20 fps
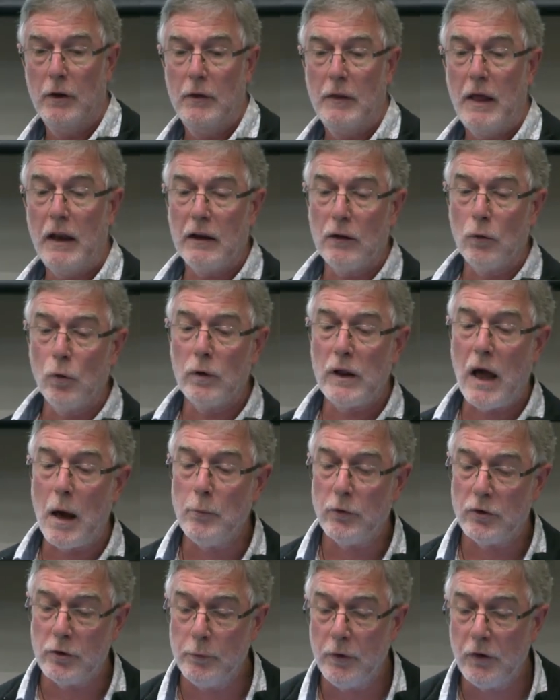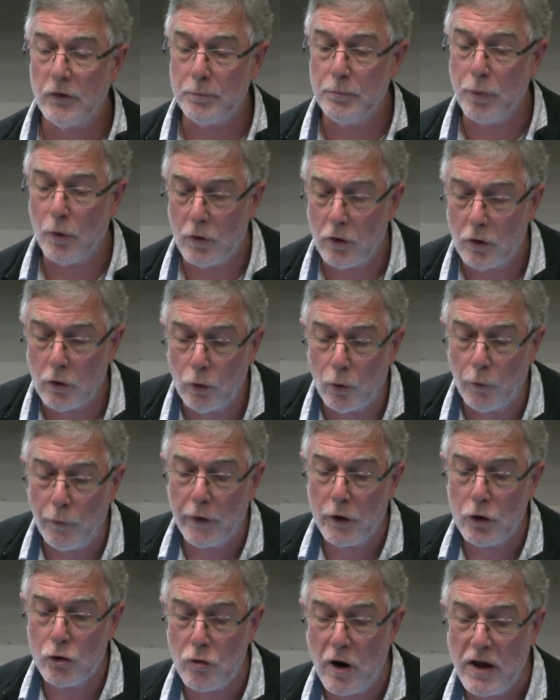That all comes from his book called
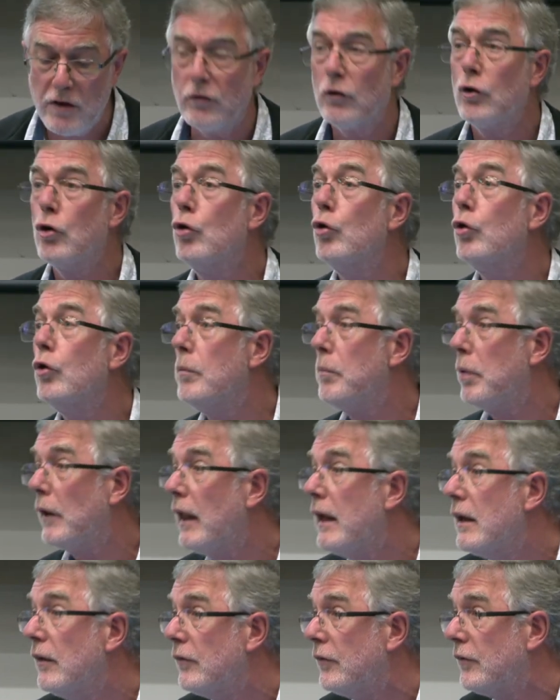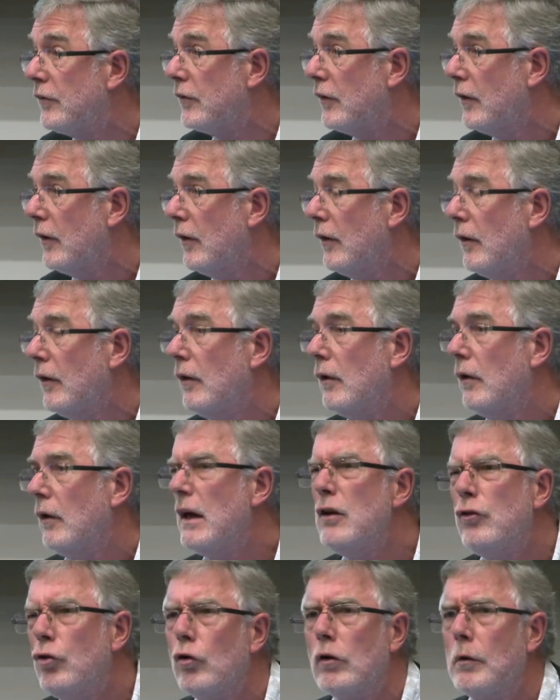The Great Good Place.
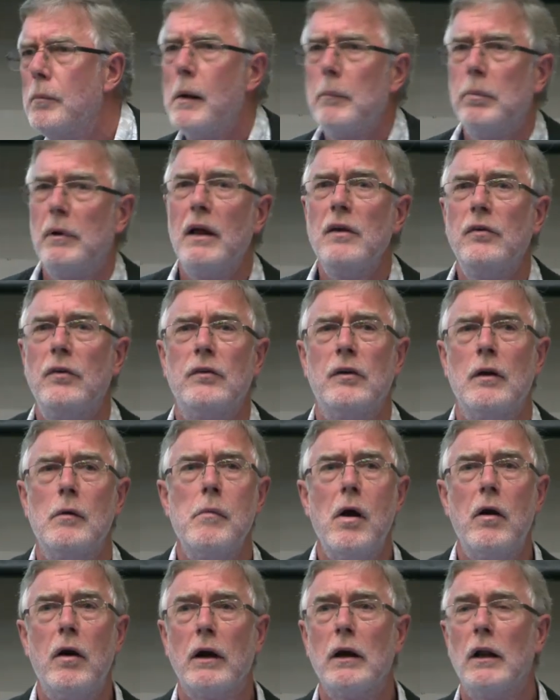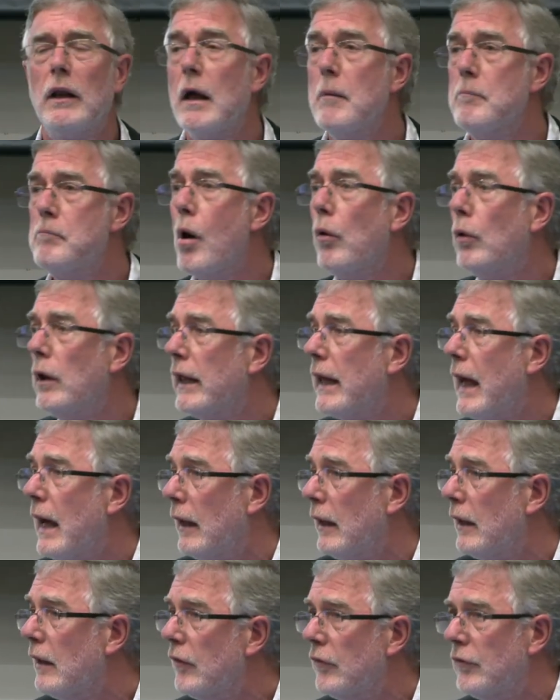He talked about places in America like bowling
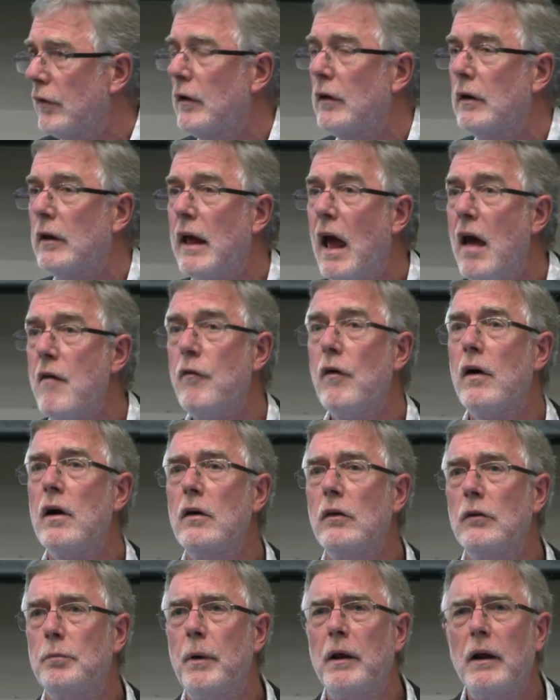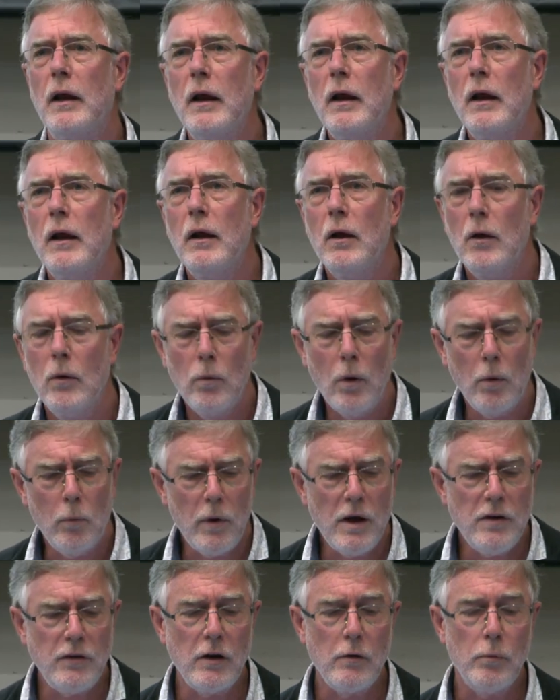alleys and cafes, but what
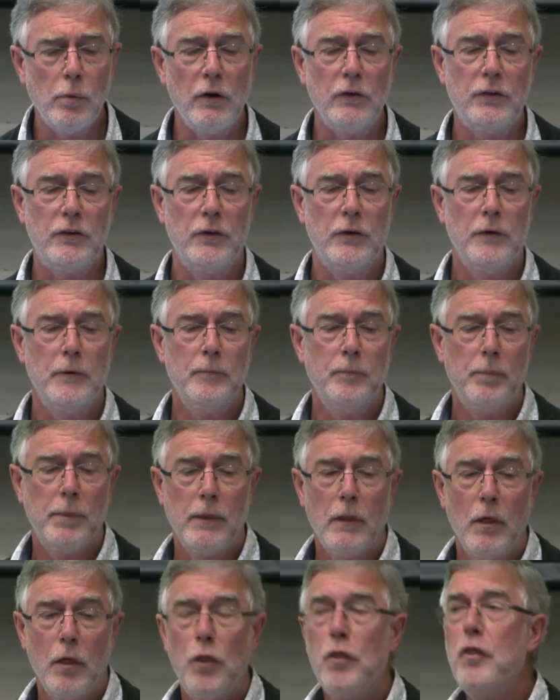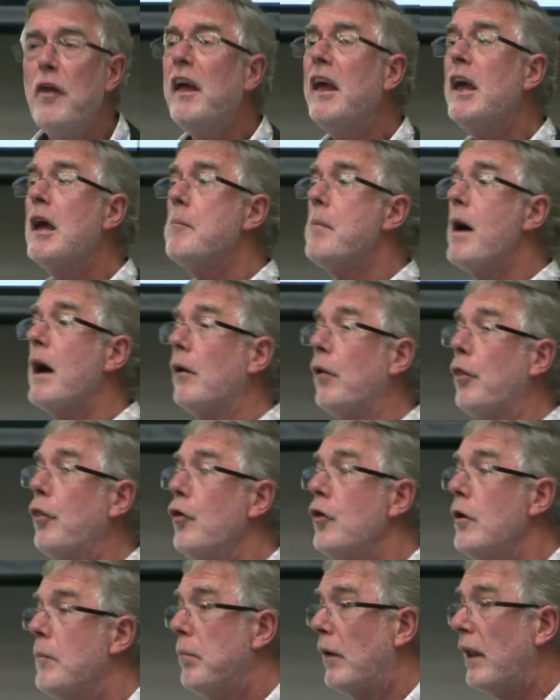we did was think about
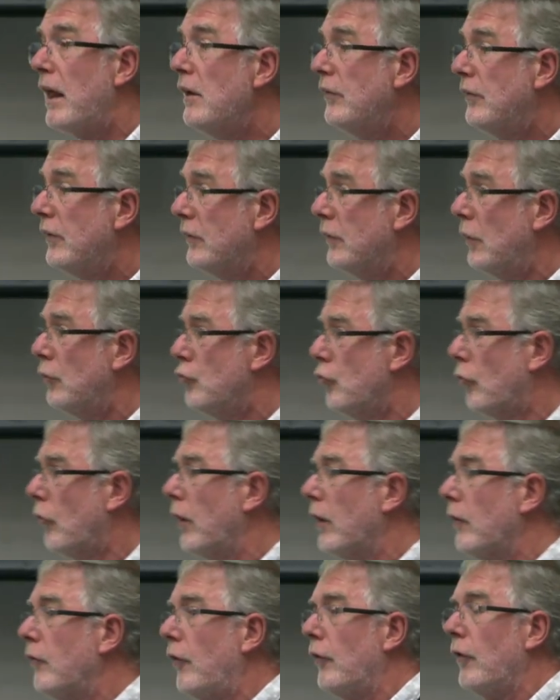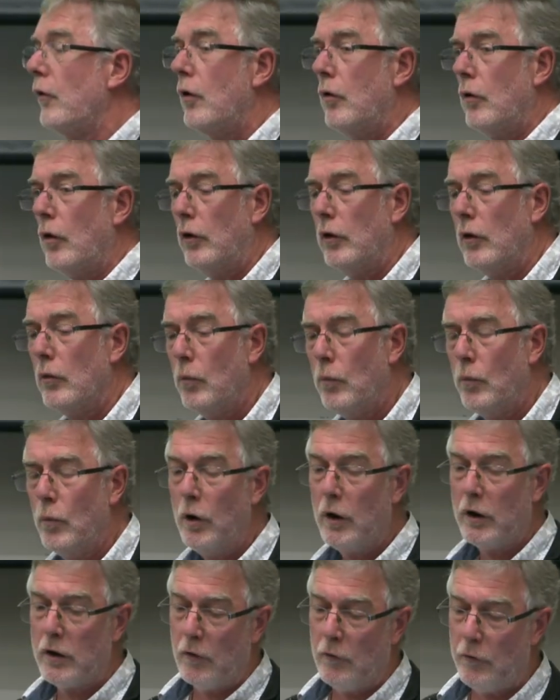third places, and drawing on the
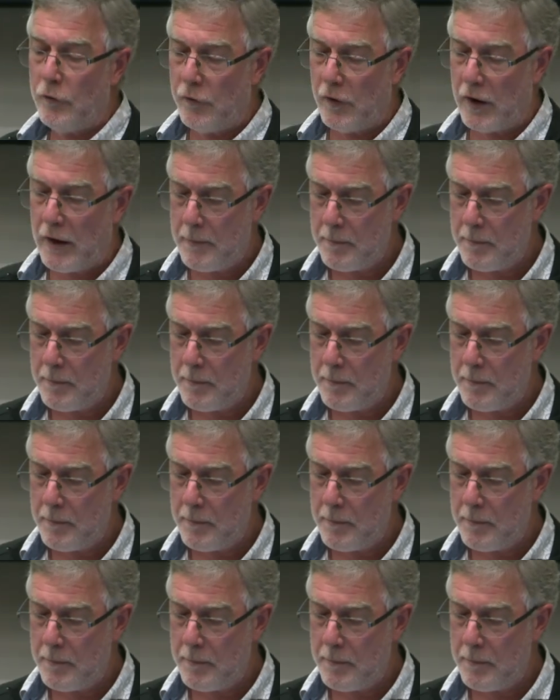work of